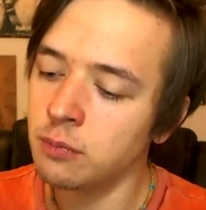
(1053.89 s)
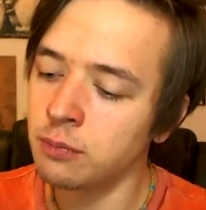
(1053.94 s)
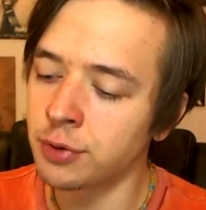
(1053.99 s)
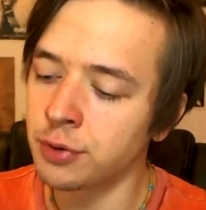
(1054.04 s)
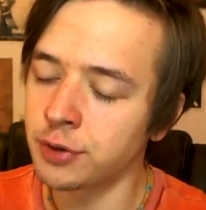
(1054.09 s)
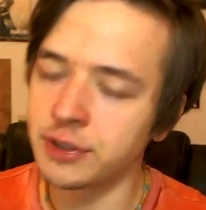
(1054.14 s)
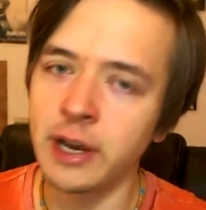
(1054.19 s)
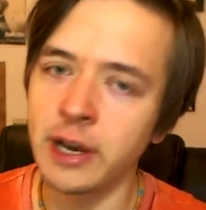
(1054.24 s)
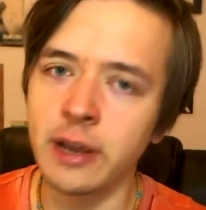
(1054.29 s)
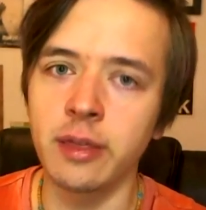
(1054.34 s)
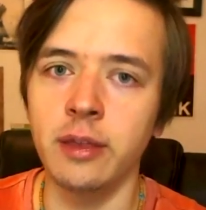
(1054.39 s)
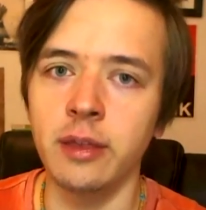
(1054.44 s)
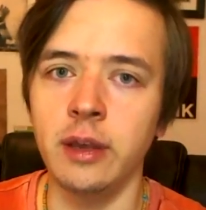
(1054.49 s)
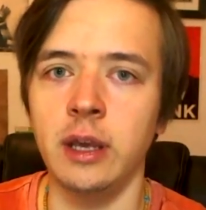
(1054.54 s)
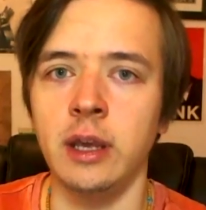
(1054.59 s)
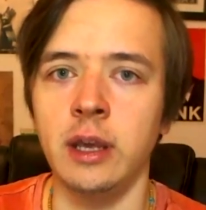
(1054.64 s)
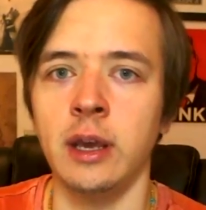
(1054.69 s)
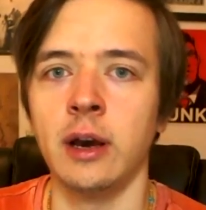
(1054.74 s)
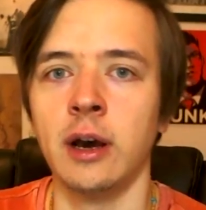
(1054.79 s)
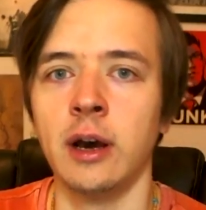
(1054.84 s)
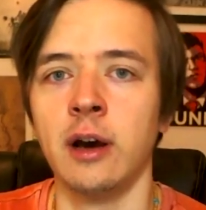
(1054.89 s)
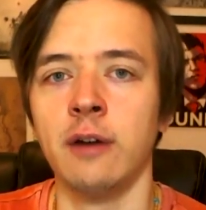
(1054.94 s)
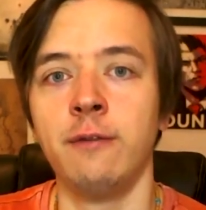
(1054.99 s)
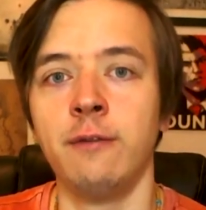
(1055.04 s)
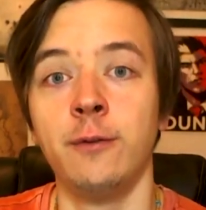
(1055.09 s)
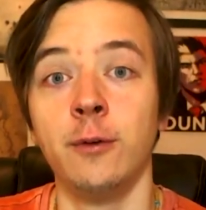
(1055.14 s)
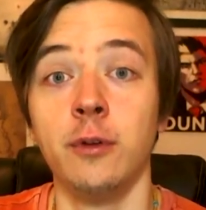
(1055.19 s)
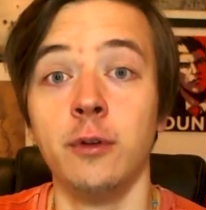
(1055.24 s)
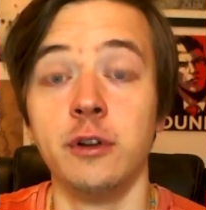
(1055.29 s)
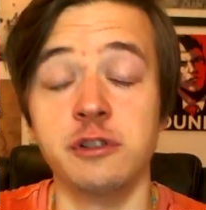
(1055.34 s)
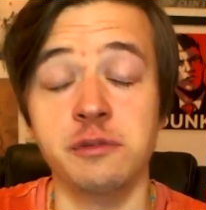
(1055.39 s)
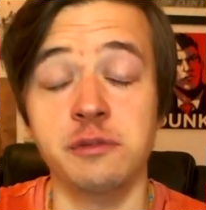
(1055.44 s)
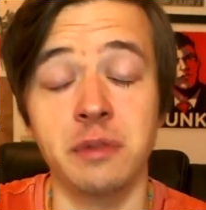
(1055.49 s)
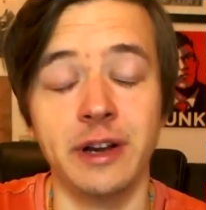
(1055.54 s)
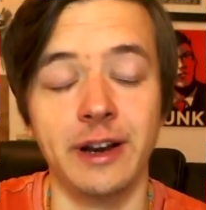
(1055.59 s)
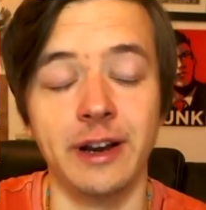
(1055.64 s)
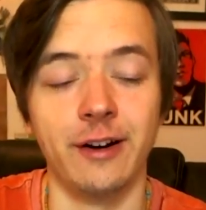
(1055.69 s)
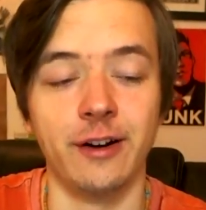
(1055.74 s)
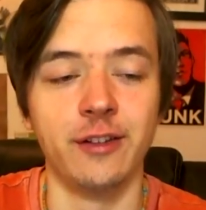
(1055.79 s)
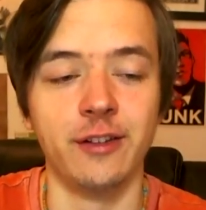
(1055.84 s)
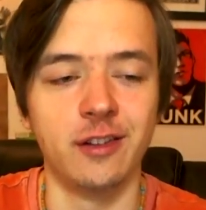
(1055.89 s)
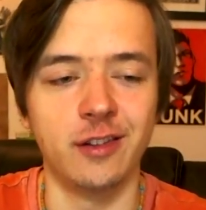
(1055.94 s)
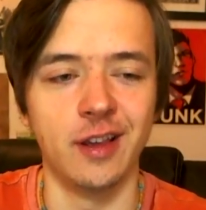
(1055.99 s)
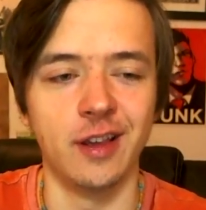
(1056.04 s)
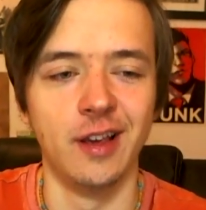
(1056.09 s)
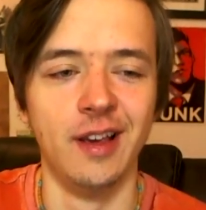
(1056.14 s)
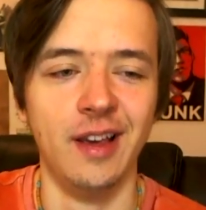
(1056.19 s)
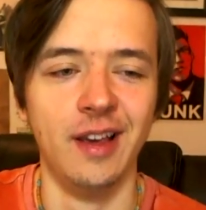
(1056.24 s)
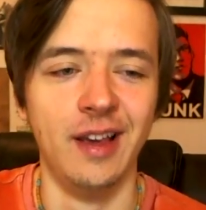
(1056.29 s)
protect the foolish players,